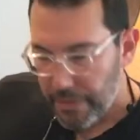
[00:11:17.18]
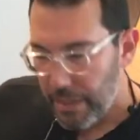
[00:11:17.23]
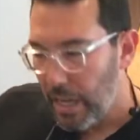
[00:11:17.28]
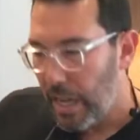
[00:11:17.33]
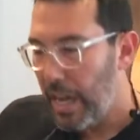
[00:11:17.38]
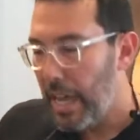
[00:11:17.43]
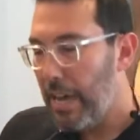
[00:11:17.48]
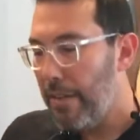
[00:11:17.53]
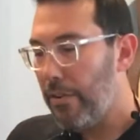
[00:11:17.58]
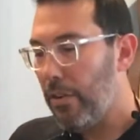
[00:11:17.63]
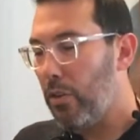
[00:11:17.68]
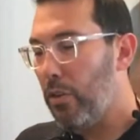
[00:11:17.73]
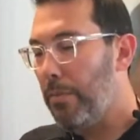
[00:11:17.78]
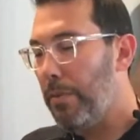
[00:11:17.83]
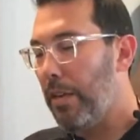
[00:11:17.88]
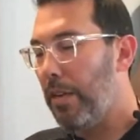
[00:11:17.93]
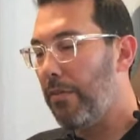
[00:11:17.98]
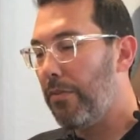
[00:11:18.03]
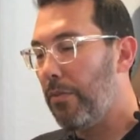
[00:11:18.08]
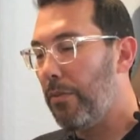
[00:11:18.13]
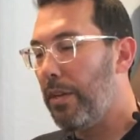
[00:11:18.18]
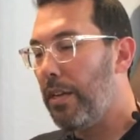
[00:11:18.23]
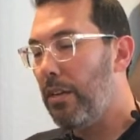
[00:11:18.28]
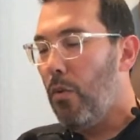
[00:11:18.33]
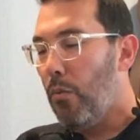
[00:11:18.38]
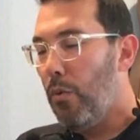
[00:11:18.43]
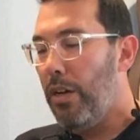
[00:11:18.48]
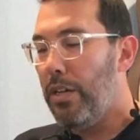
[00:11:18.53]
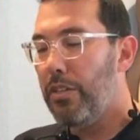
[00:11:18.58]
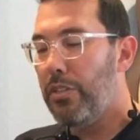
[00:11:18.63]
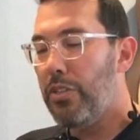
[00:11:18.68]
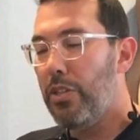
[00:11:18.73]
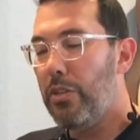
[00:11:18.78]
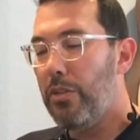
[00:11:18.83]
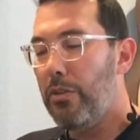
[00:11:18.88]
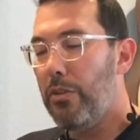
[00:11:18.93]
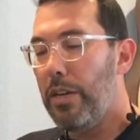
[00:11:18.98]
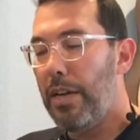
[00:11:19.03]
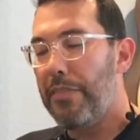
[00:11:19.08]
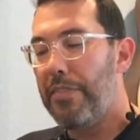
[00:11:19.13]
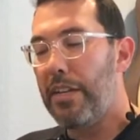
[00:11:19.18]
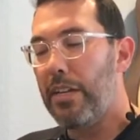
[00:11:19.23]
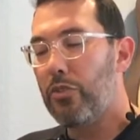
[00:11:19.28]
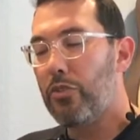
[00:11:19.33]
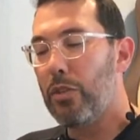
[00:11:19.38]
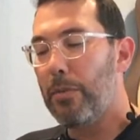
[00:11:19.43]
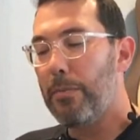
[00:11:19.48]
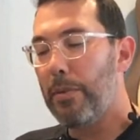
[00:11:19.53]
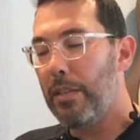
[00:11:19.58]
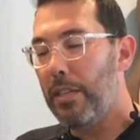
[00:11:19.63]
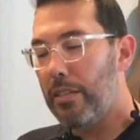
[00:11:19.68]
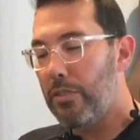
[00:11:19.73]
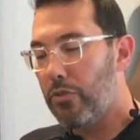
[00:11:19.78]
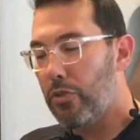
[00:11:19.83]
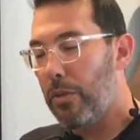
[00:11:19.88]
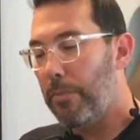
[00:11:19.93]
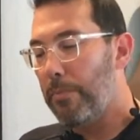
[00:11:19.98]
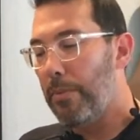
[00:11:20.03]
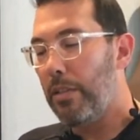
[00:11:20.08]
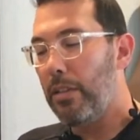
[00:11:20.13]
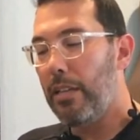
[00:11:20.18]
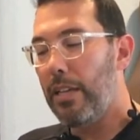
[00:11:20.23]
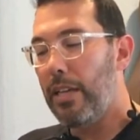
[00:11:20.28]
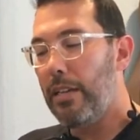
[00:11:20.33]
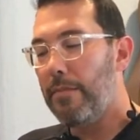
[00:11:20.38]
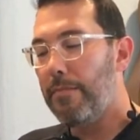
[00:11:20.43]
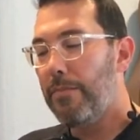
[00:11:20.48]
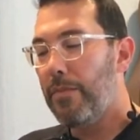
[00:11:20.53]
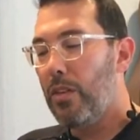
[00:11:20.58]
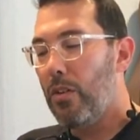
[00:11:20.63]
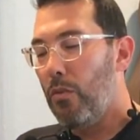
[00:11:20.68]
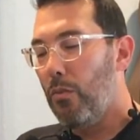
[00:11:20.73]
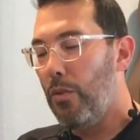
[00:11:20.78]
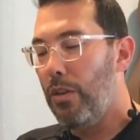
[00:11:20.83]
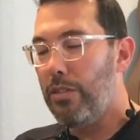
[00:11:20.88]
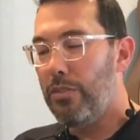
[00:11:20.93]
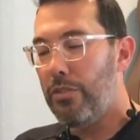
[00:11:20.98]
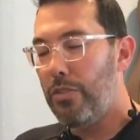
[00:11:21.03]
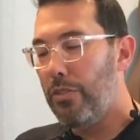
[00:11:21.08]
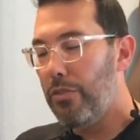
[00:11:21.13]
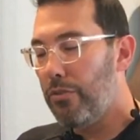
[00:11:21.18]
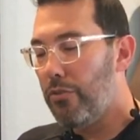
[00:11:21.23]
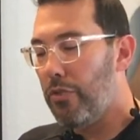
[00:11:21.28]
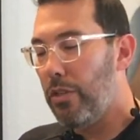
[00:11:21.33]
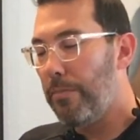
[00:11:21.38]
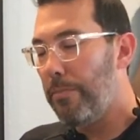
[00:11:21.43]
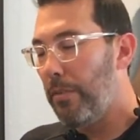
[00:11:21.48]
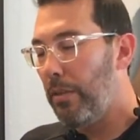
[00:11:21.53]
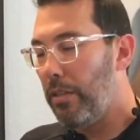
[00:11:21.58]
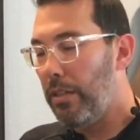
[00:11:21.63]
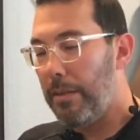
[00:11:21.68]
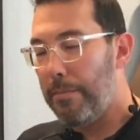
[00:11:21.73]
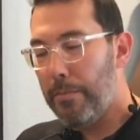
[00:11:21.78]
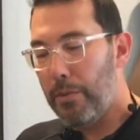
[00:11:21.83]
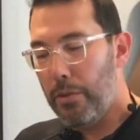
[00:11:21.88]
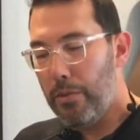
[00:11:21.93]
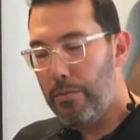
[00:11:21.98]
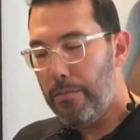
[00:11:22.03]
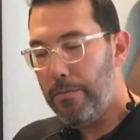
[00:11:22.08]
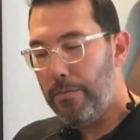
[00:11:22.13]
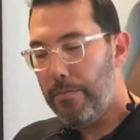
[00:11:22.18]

I have a grouping of 3, 1, 2, and then a triplet, 1, 2, triplet, boom.